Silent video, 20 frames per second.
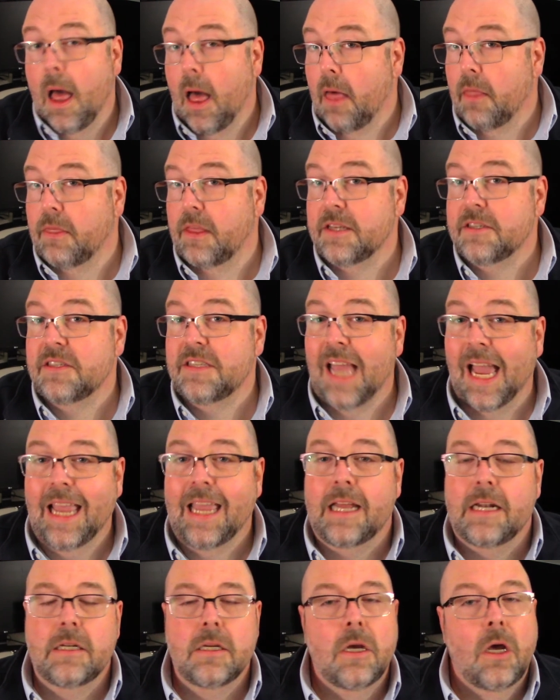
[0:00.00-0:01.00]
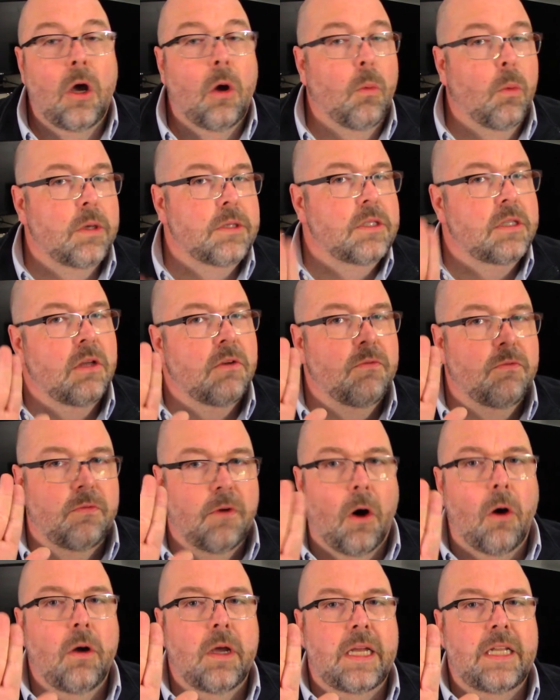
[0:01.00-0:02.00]
The second was the
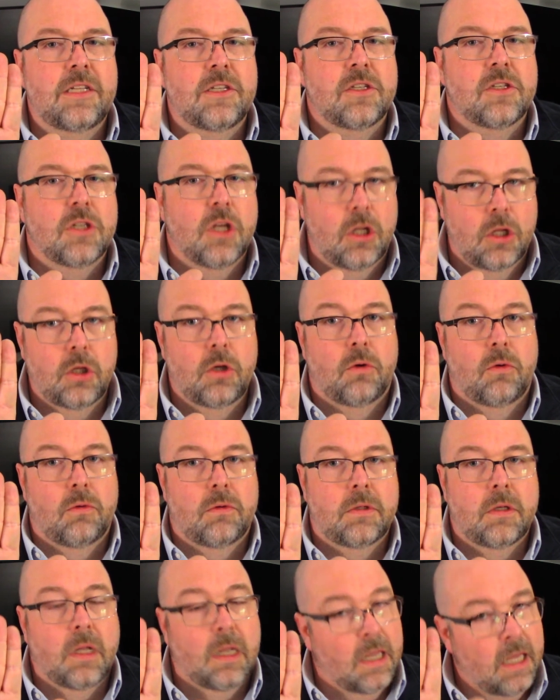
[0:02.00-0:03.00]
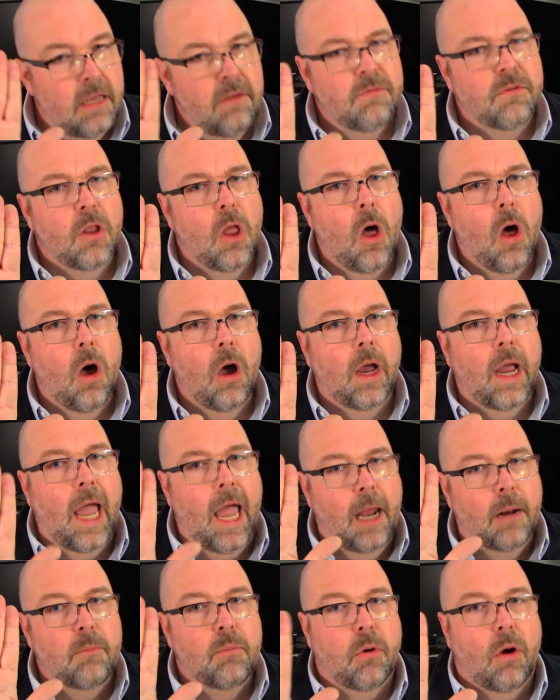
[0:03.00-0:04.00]
Vulcan salute live long
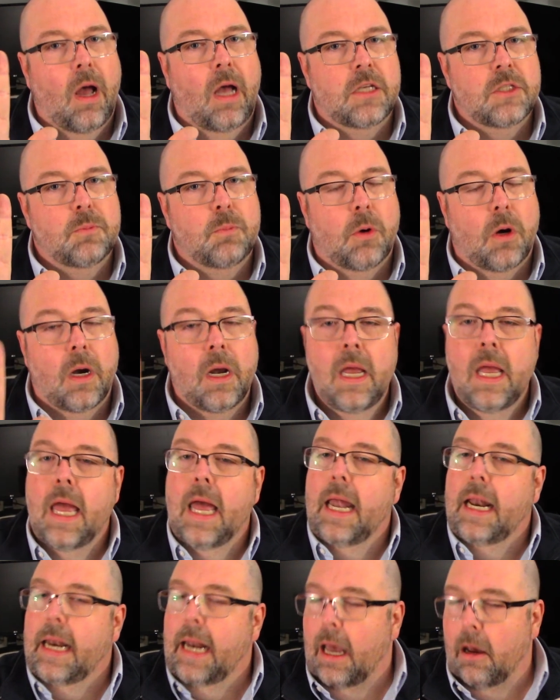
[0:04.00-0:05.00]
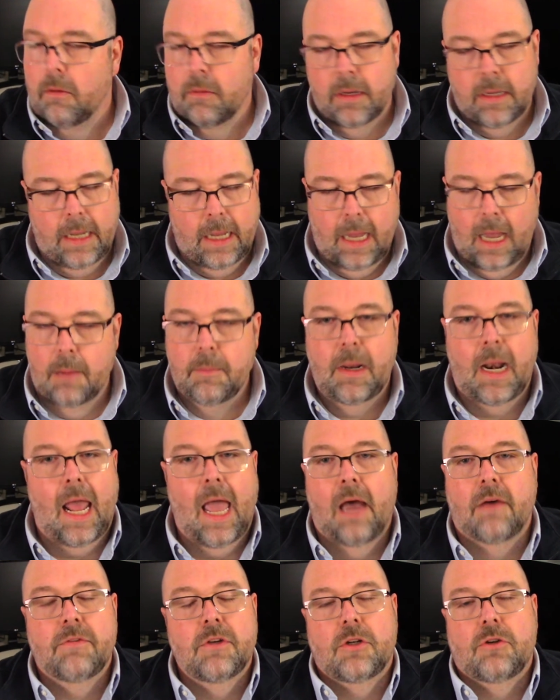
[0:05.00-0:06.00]
and prosper. Now, I'm an
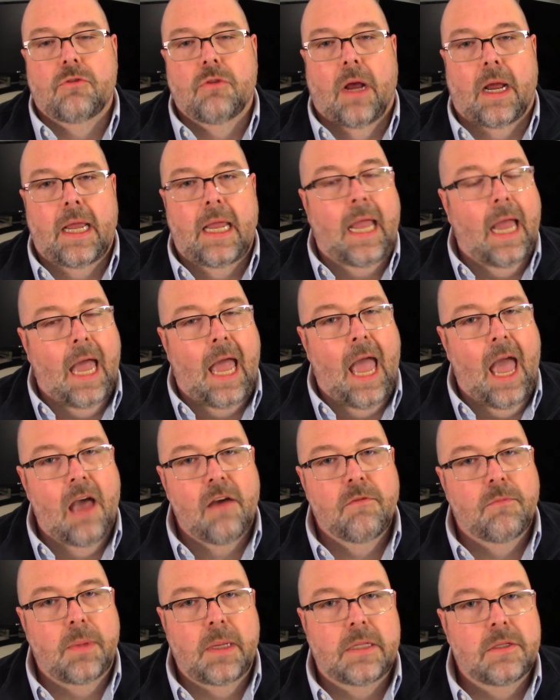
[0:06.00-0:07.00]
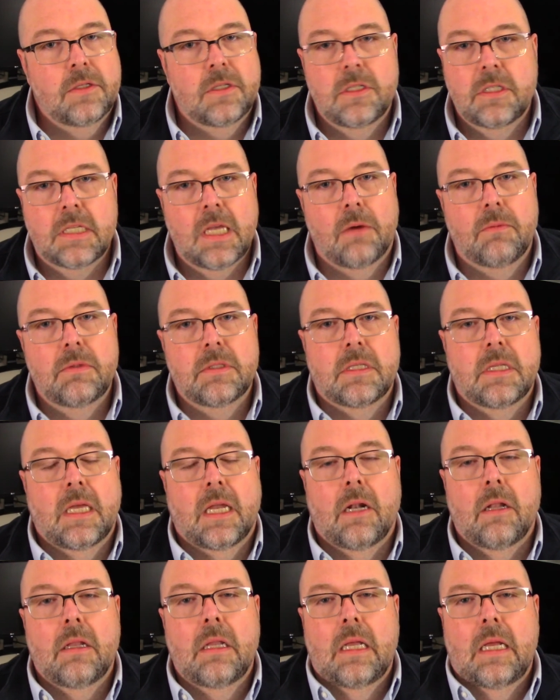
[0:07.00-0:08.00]
avid Trekkie, I have been since I was
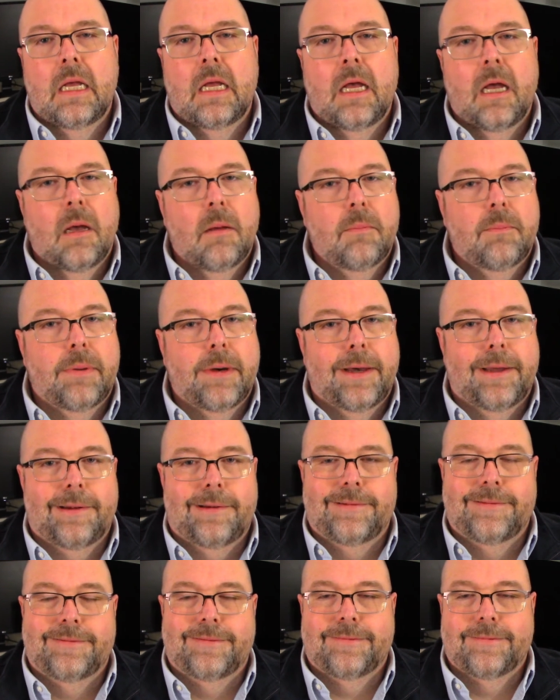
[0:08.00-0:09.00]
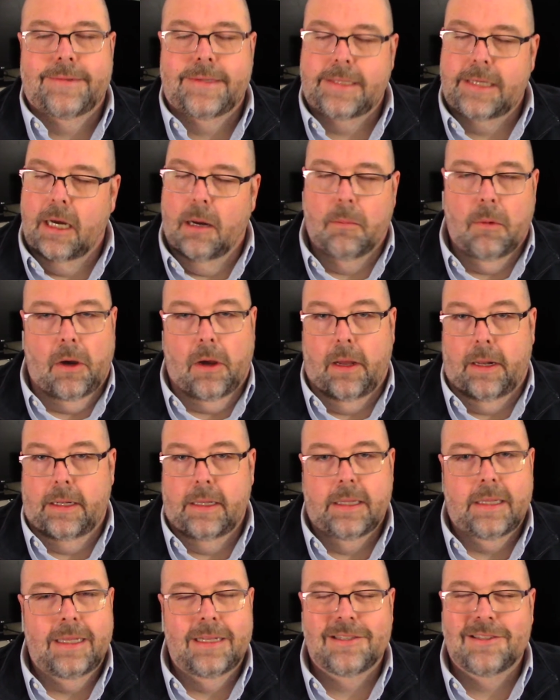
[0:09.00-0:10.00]
little, but come
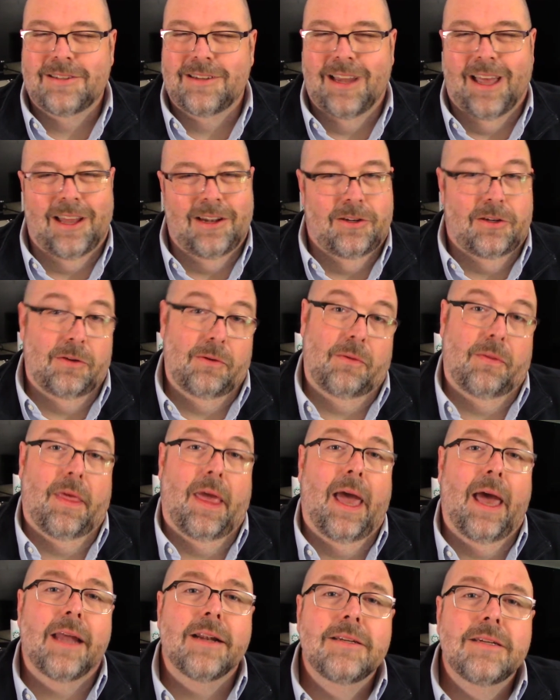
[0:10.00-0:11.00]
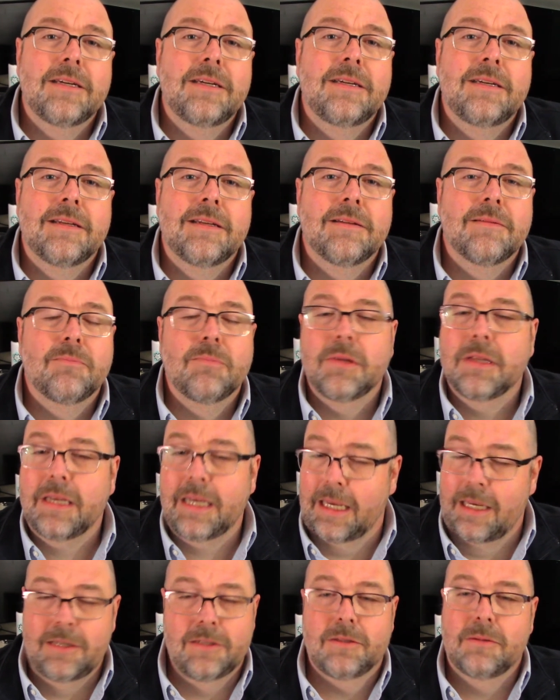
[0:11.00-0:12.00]
on, let's not do that.
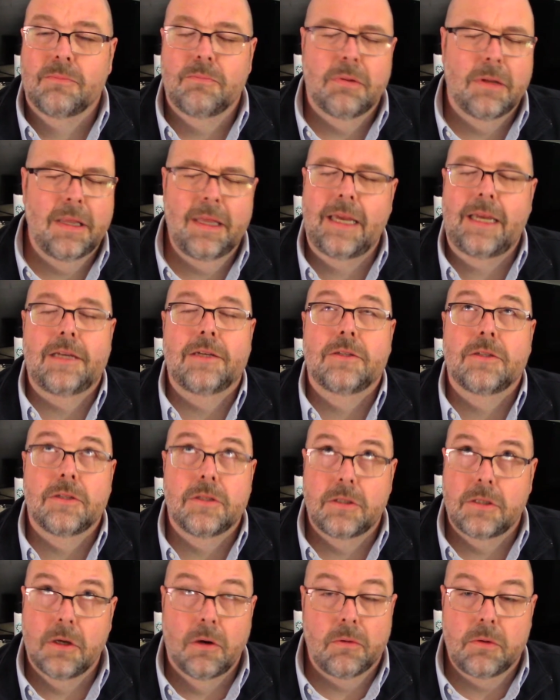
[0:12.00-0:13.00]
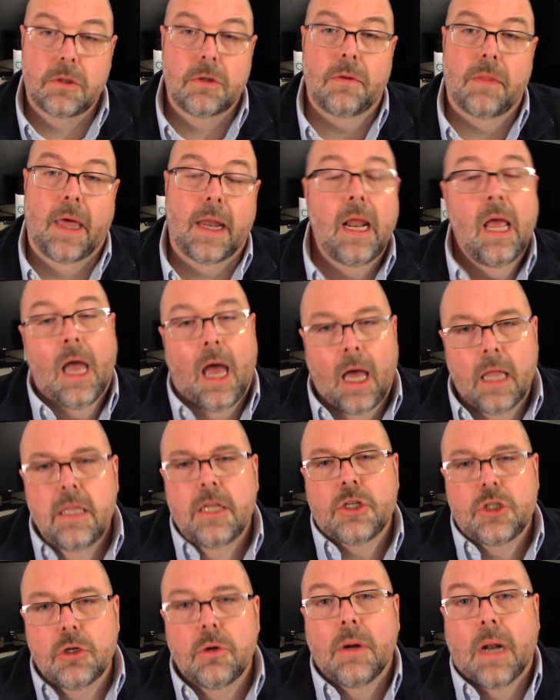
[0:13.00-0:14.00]
Please, please don't do that,
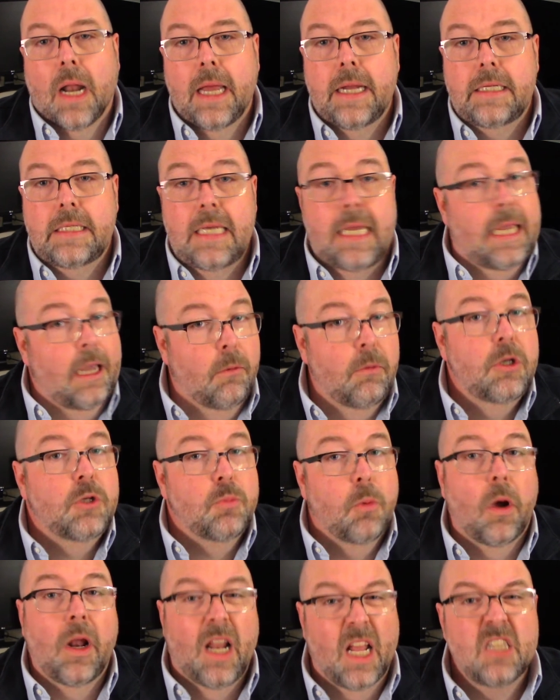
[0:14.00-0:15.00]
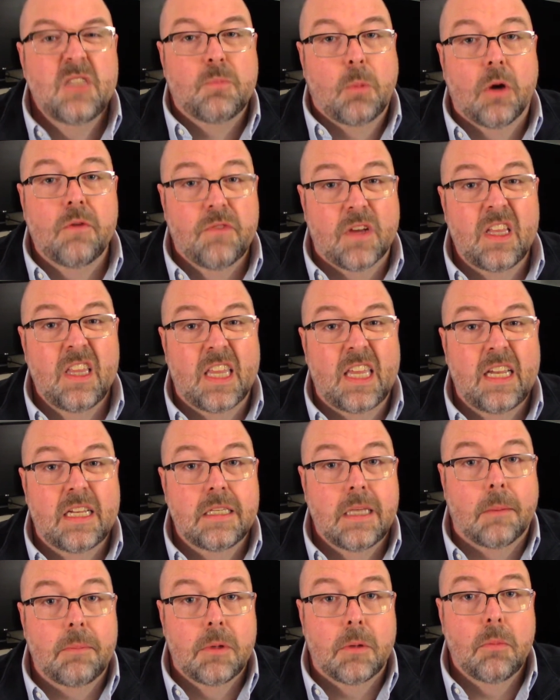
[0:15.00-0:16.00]
unless you're in IT, at which point that's perfectly
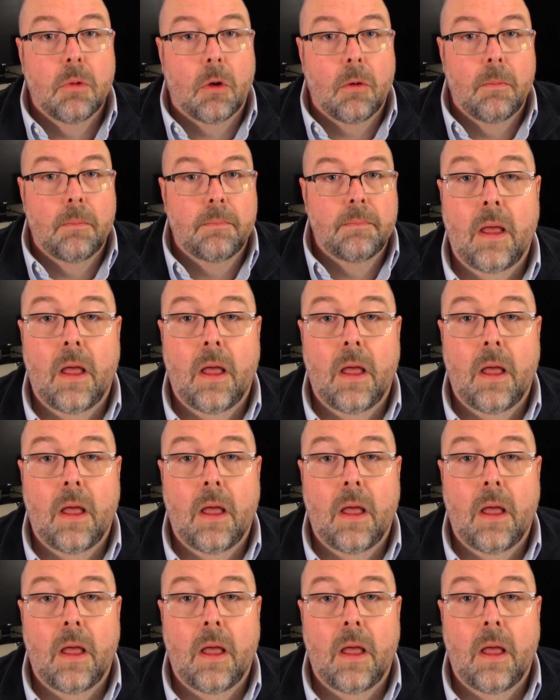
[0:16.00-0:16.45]
acceptable.